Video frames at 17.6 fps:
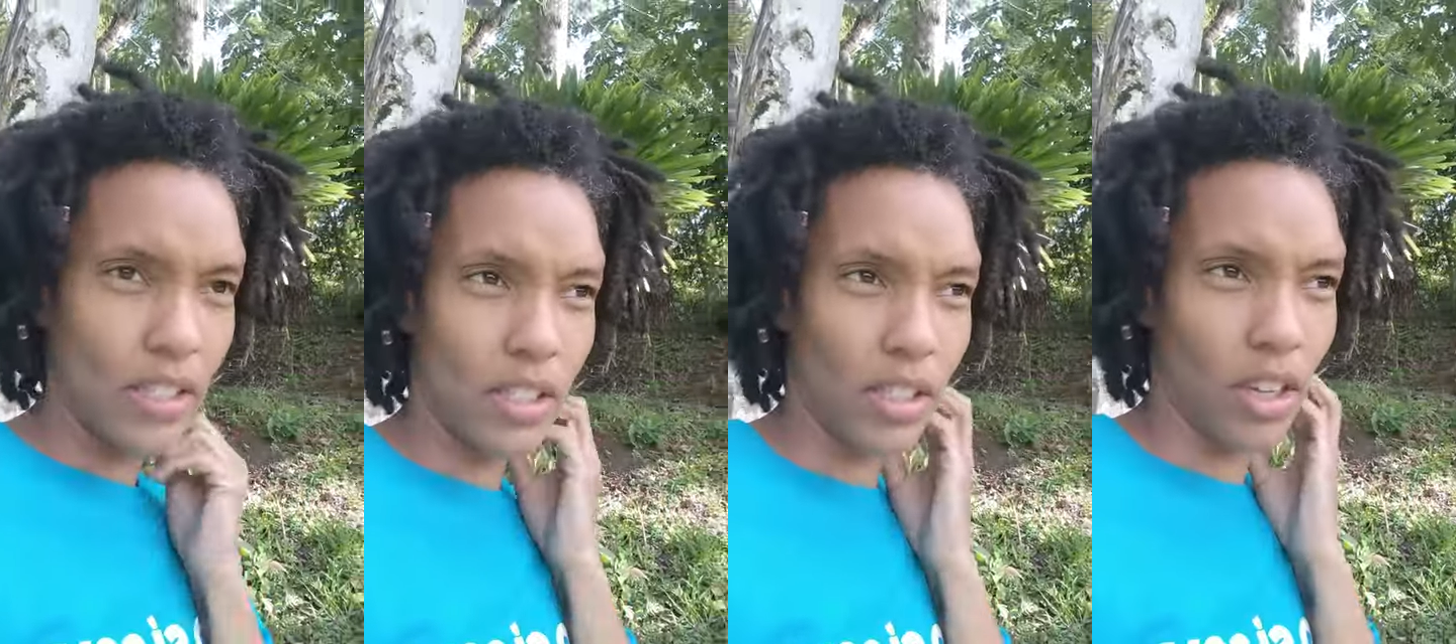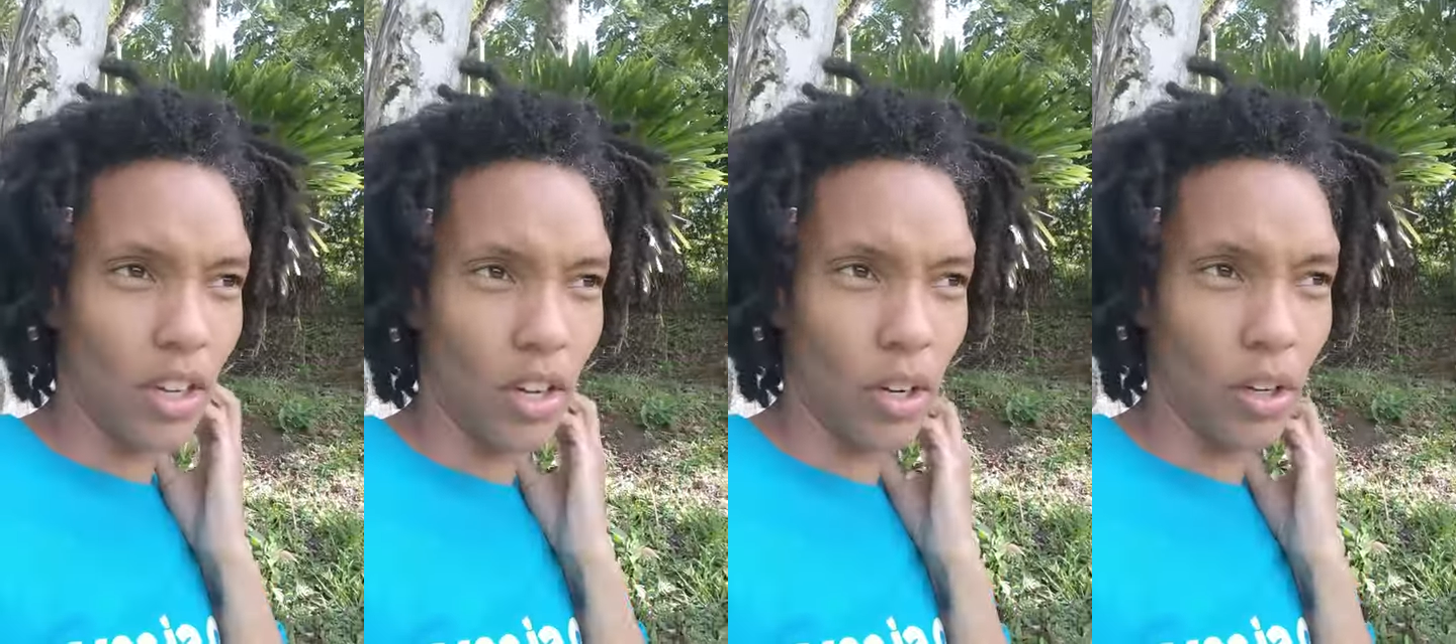
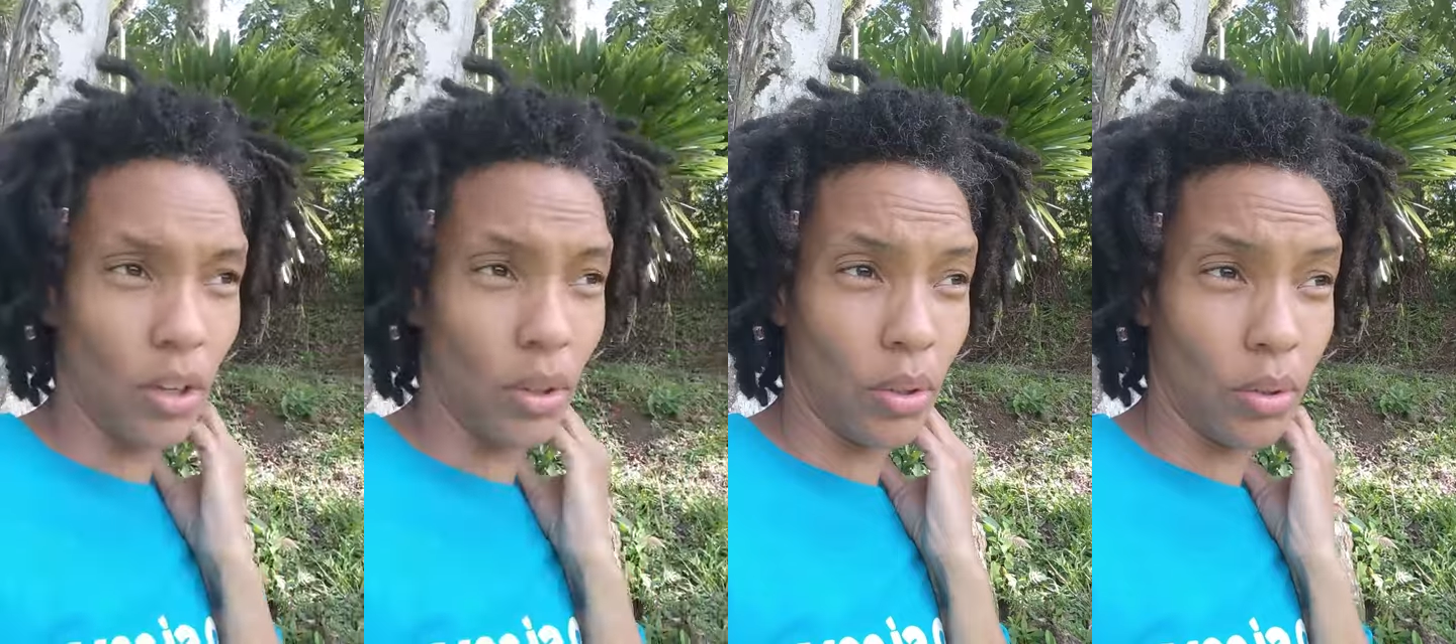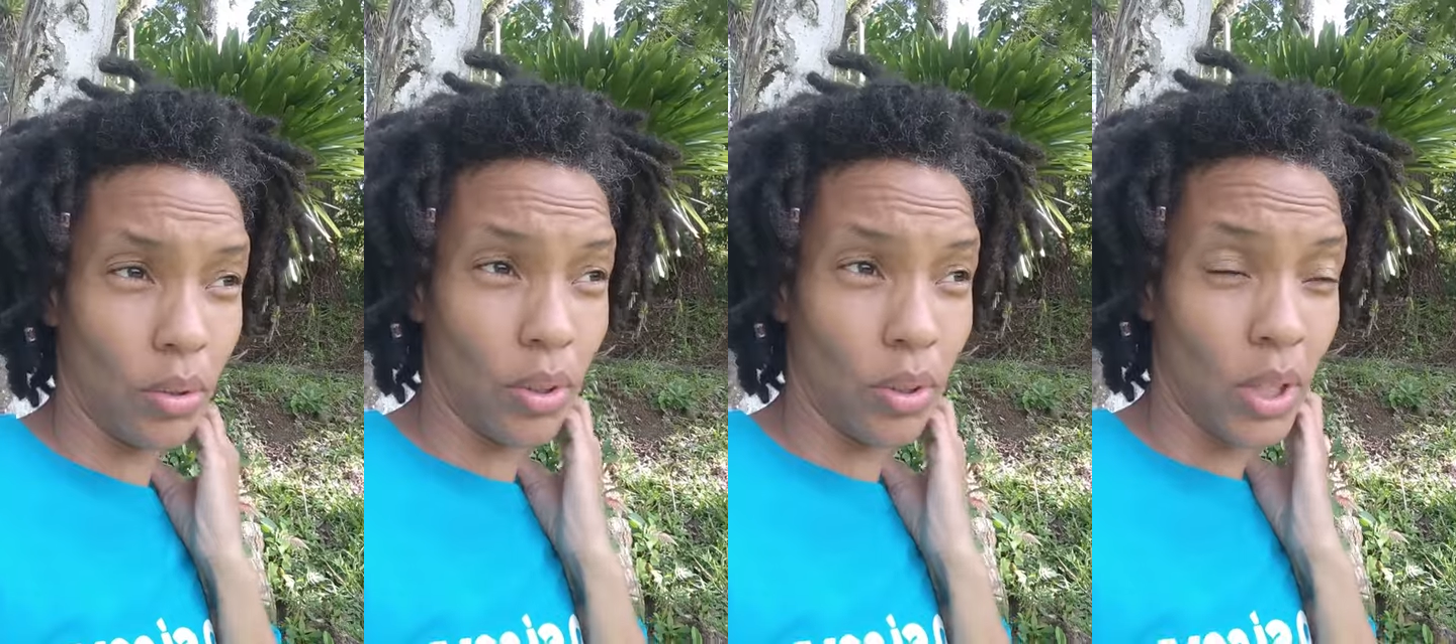
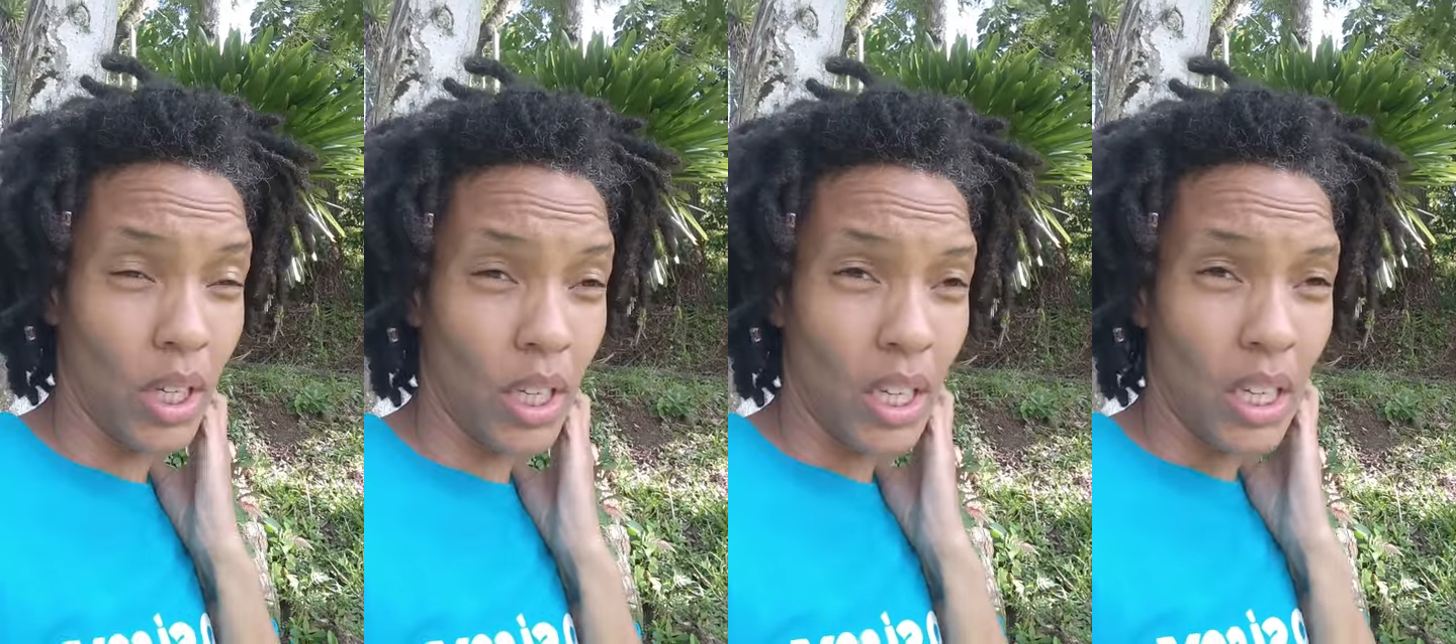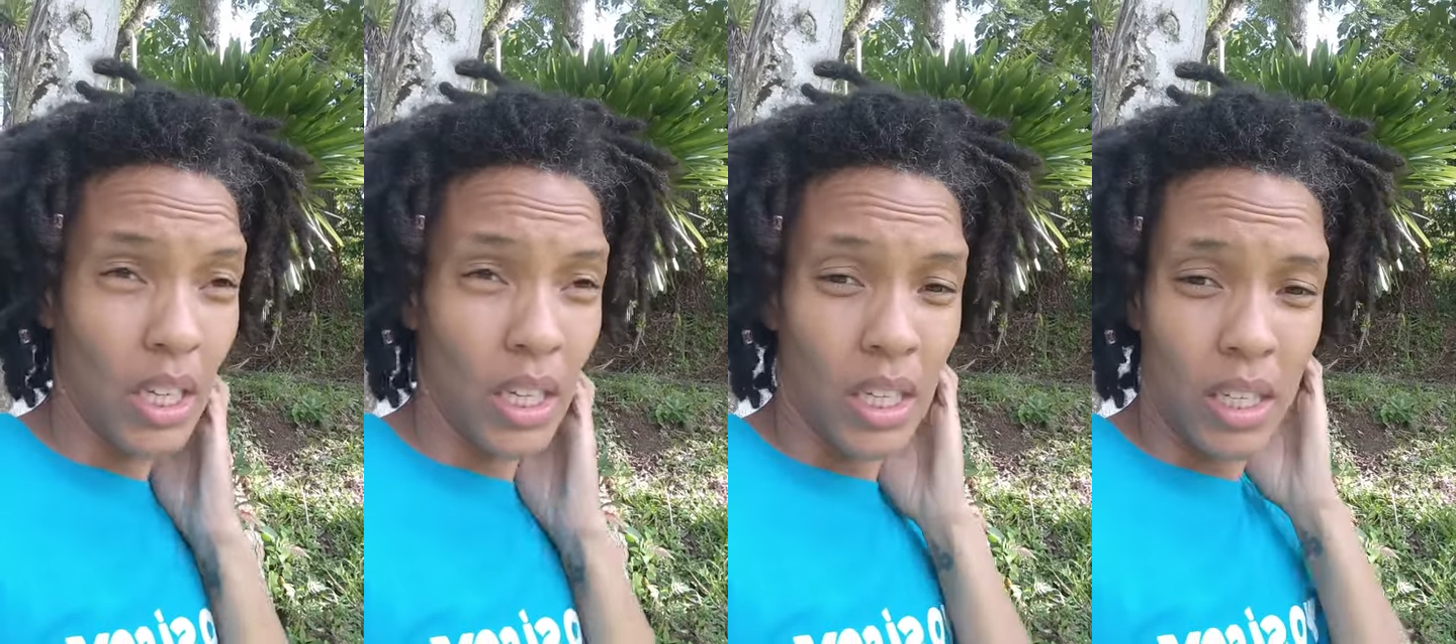So
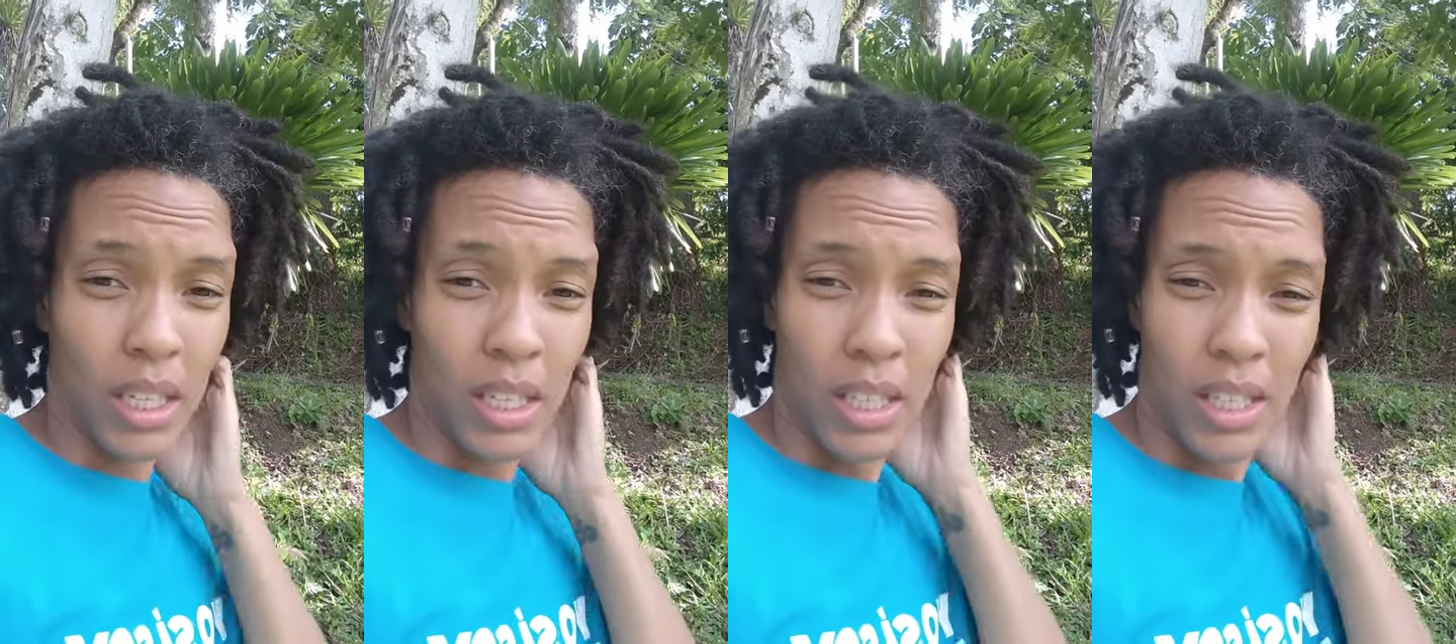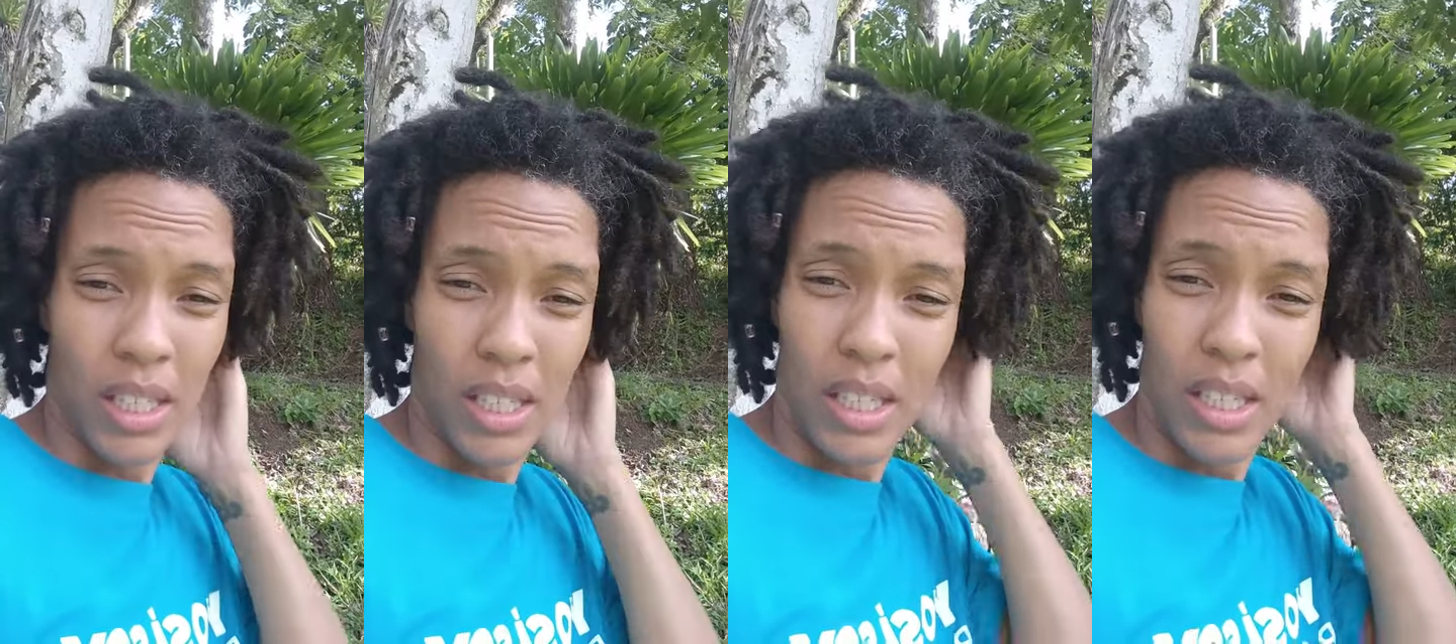zones
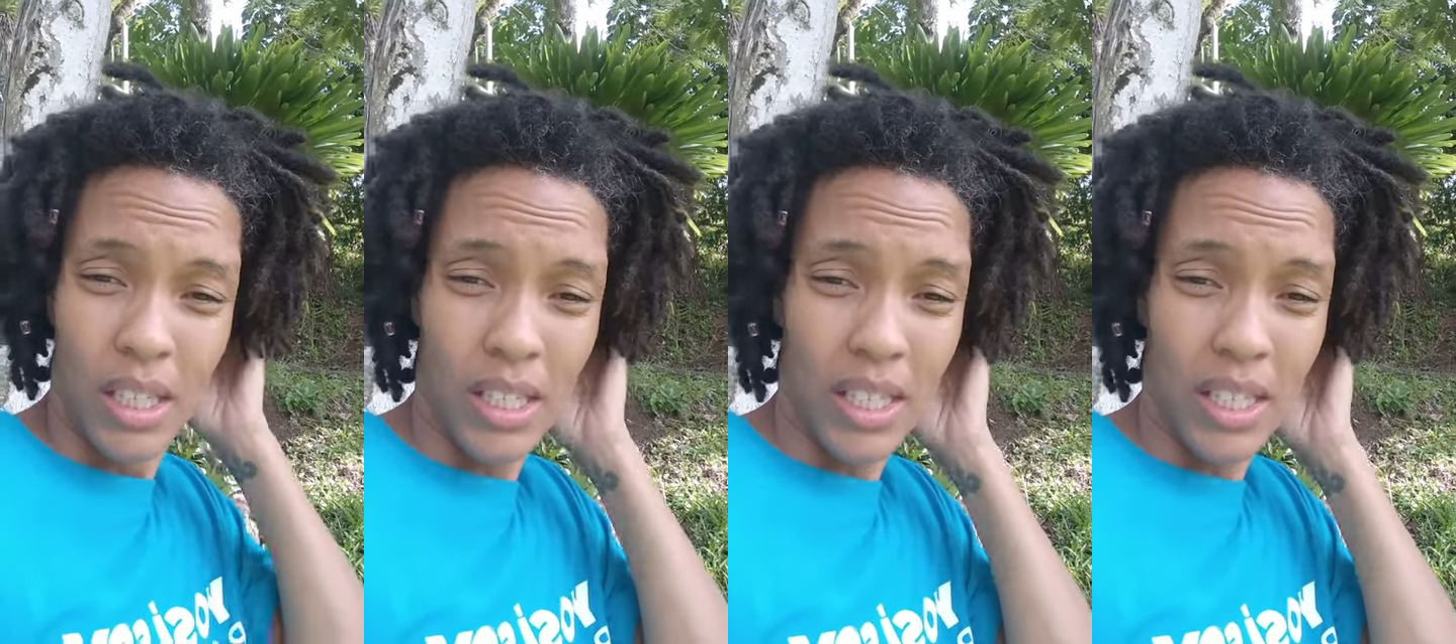already.